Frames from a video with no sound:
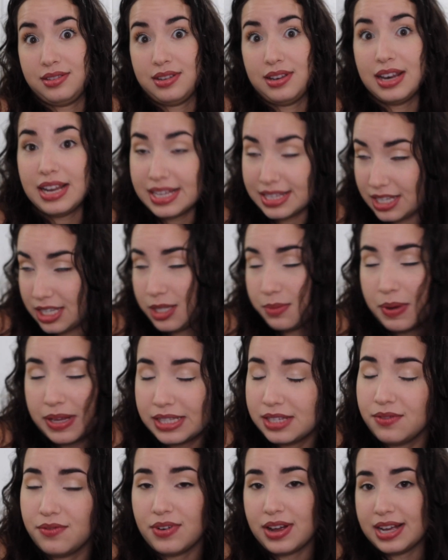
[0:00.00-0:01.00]
less
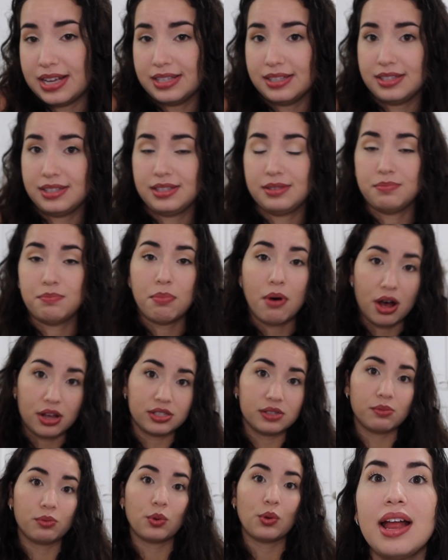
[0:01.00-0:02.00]
expensive as
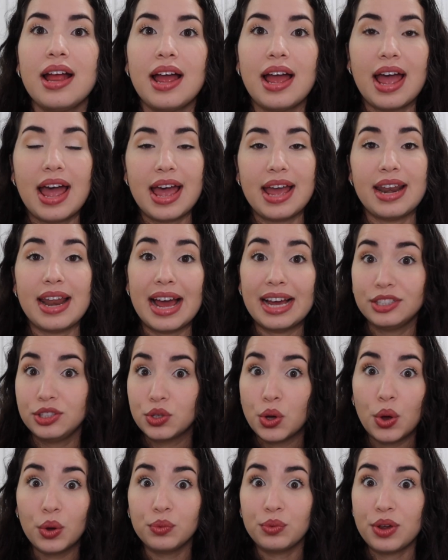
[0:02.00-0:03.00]
possible. And I
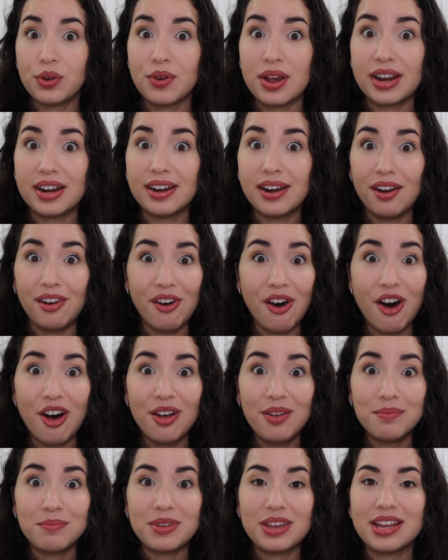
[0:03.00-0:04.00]
don't regret it at
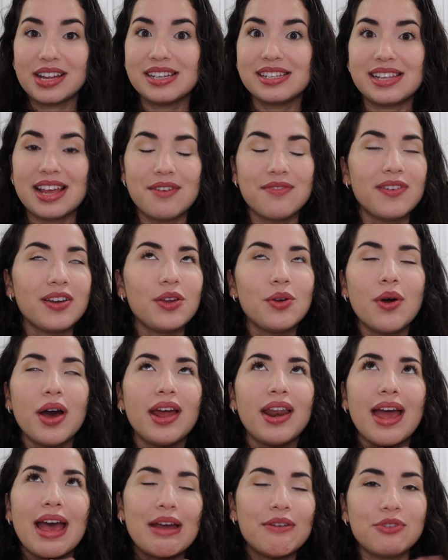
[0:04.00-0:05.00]
all, because FIU
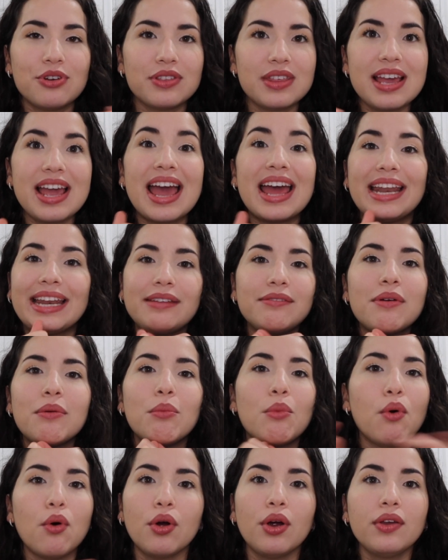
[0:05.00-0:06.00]
had everything and even
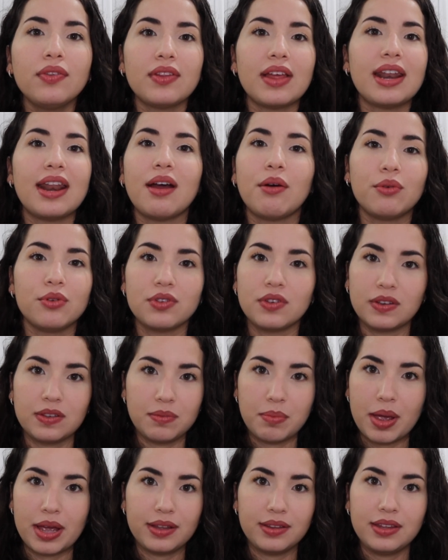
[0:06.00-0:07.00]
more than I was
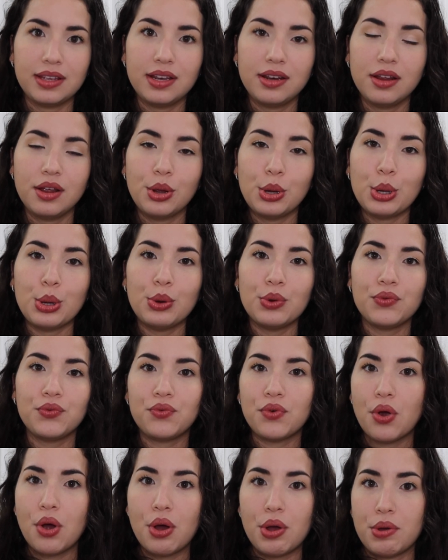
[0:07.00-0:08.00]
expecting
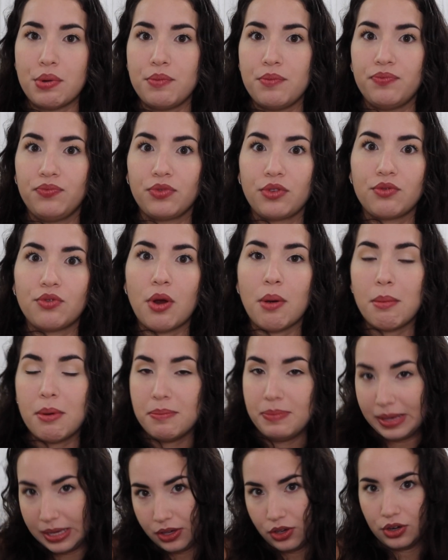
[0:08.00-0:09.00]
from a
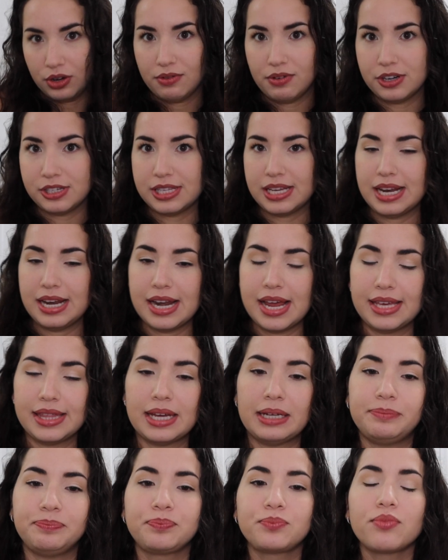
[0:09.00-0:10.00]
big university like
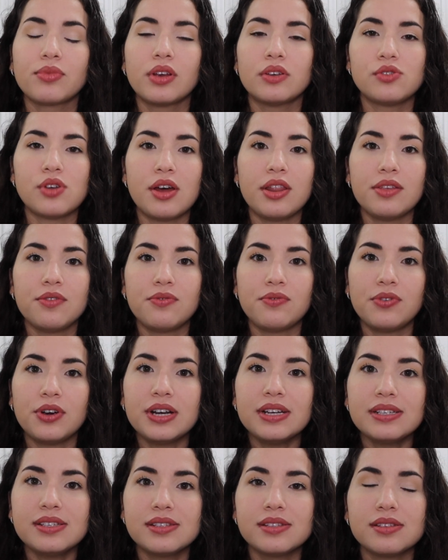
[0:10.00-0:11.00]
that. So at the
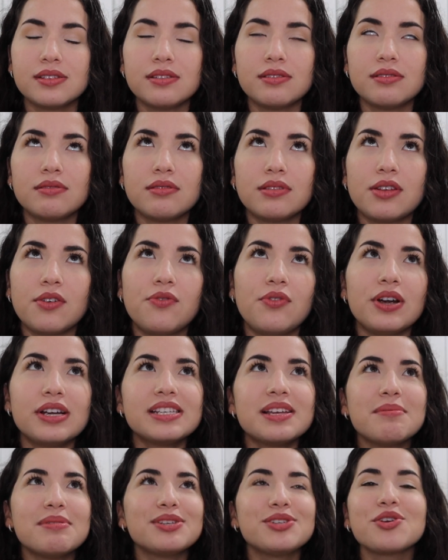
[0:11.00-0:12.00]
first
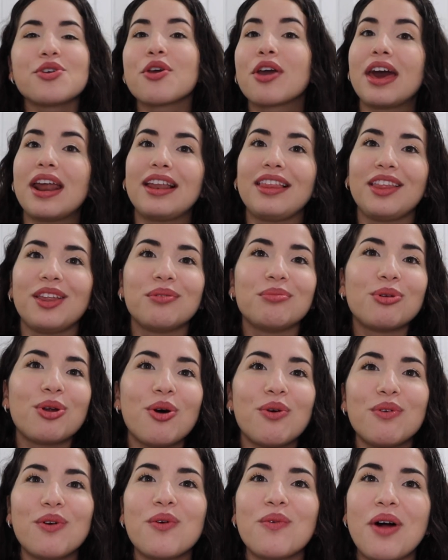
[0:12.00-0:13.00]
semester you get a little bit
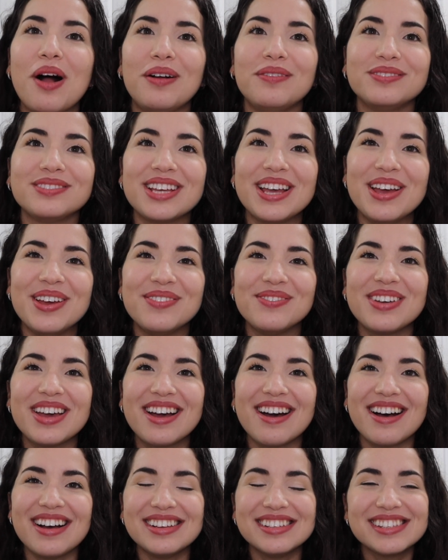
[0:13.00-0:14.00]
overwhelmed
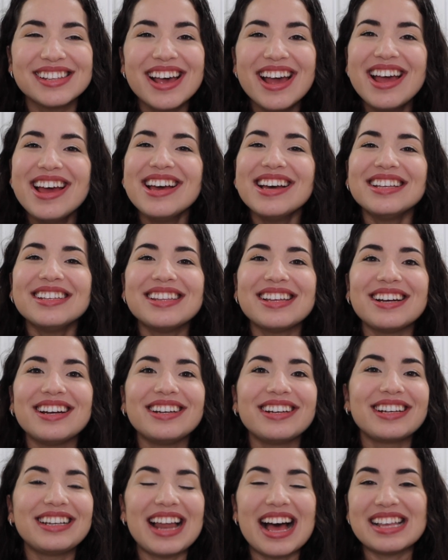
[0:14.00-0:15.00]
because
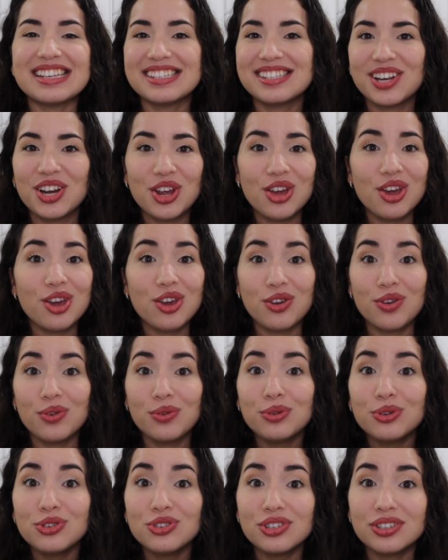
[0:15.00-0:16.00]
their classes are
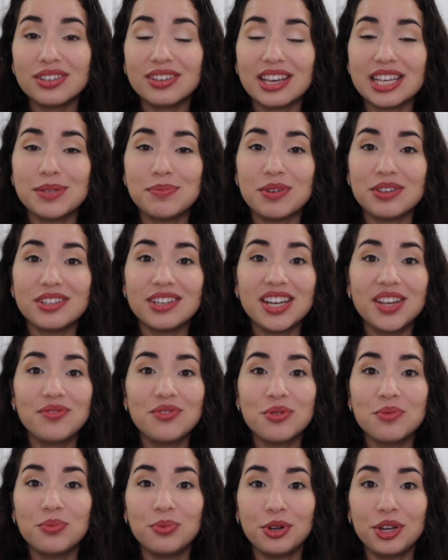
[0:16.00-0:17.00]
huge, especially if
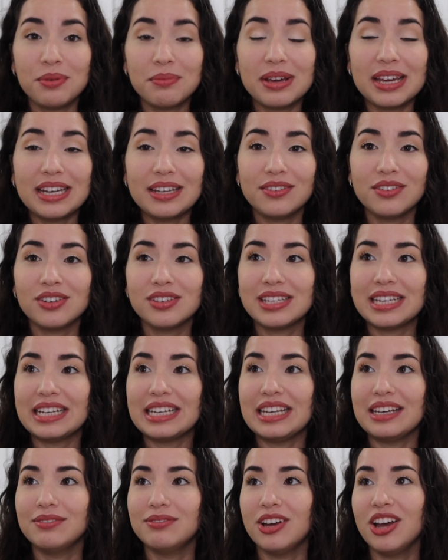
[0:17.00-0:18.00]
you're pre-med, if you're
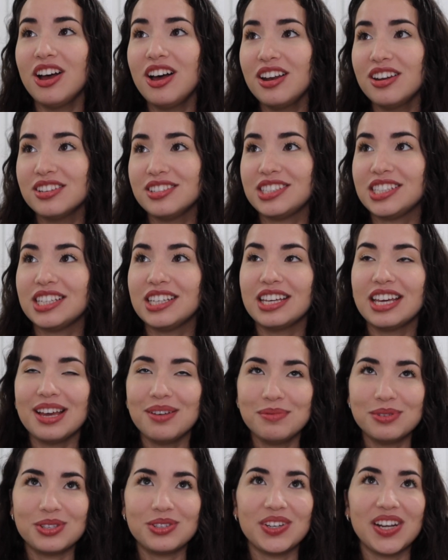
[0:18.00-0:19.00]
taking like biology and
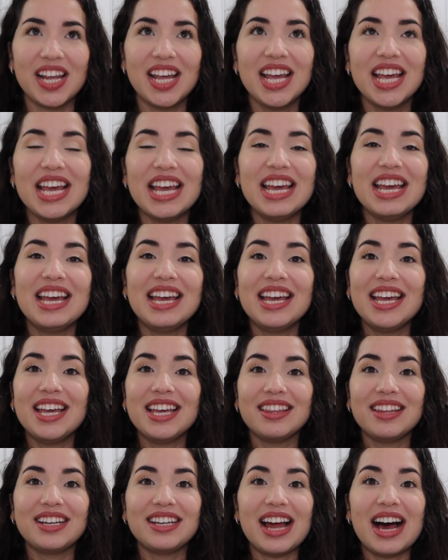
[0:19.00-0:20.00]
chemistry.
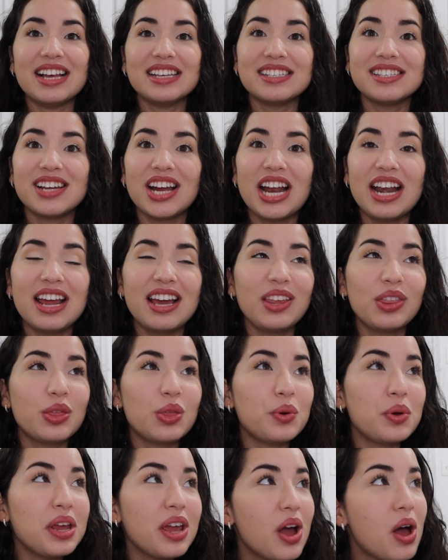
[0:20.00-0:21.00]
The classes are like
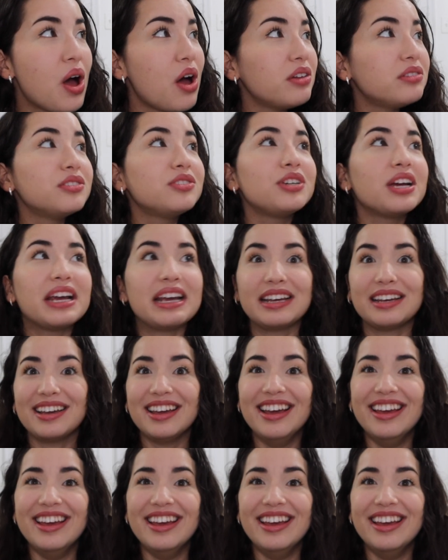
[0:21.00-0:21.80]
300